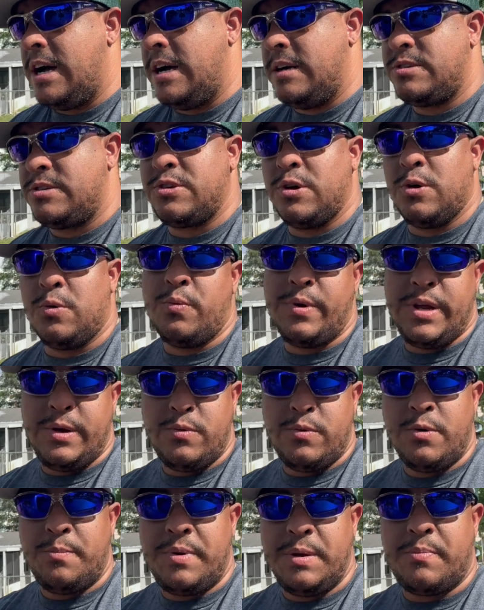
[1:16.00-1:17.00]
So we
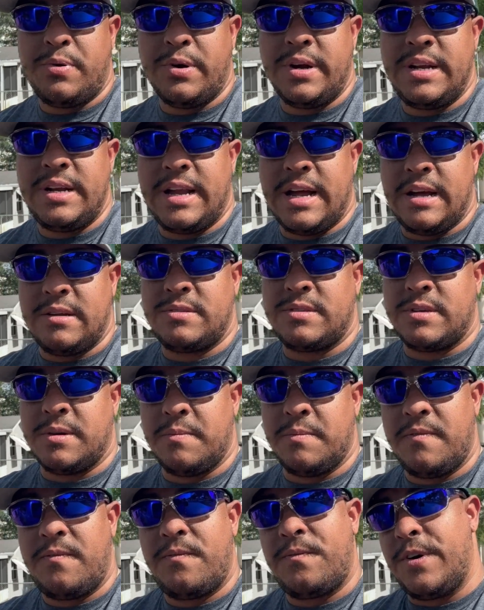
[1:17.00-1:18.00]
will be putting down
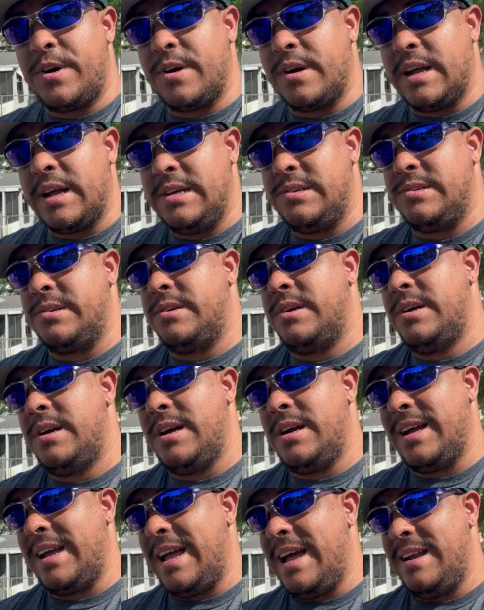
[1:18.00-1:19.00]
some fertilizer.
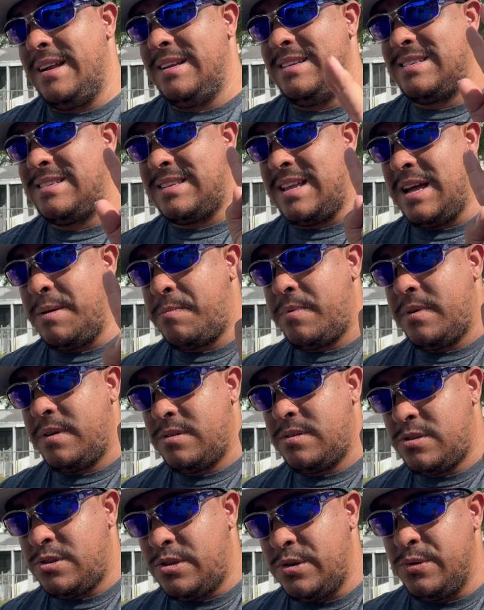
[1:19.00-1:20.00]
Again, step
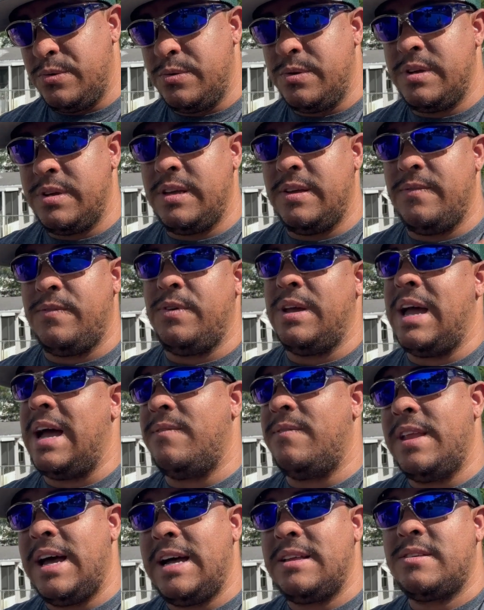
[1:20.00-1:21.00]
2. If you
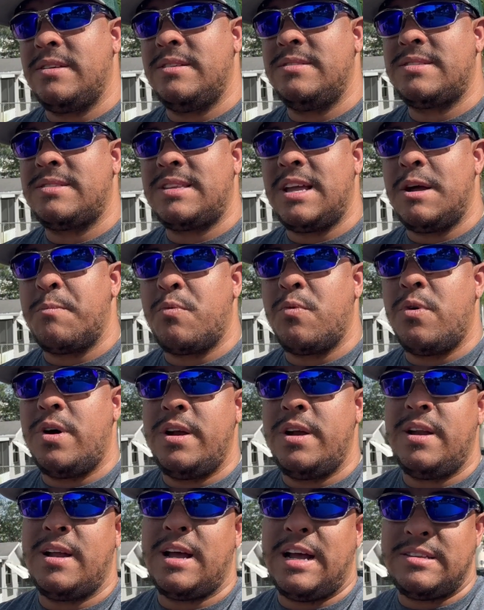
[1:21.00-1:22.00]
have not done step
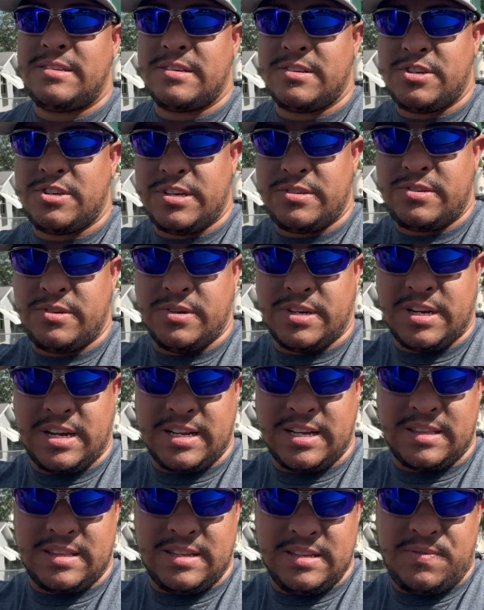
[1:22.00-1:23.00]
1, I suggest you
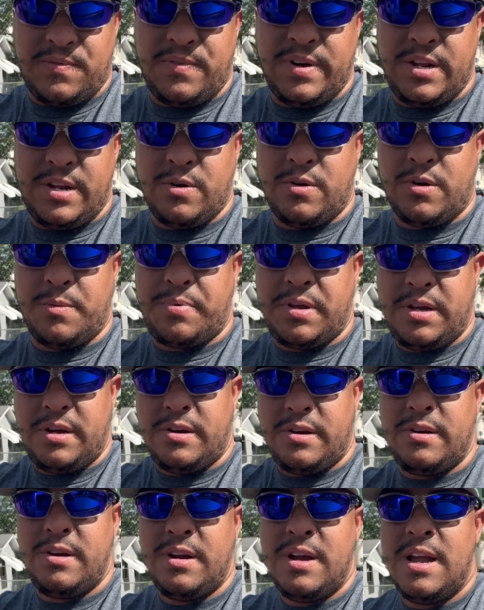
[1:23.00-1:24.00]
click this video up
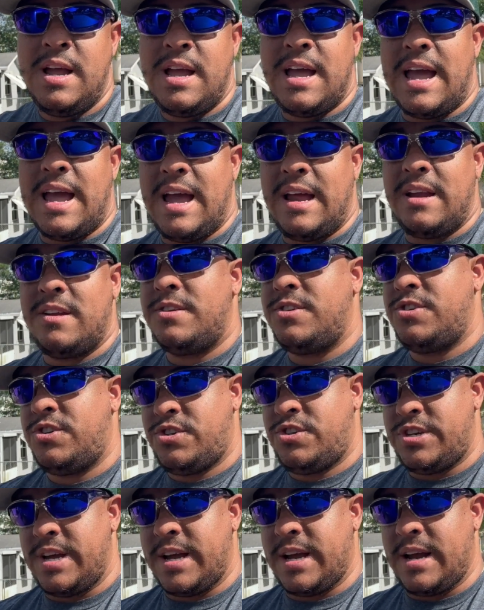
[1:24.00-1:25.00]
here and
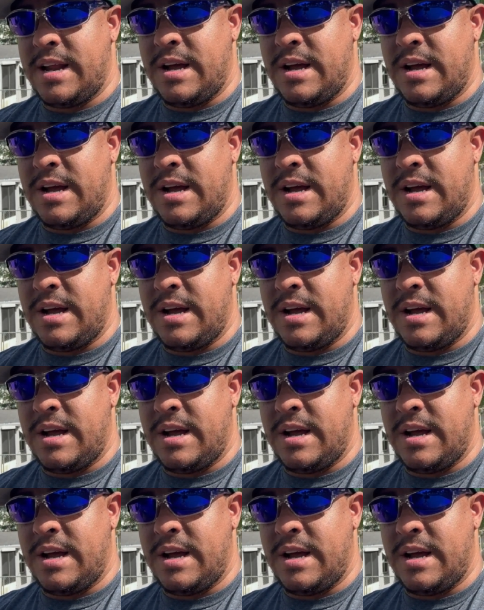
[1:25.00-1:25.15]
check it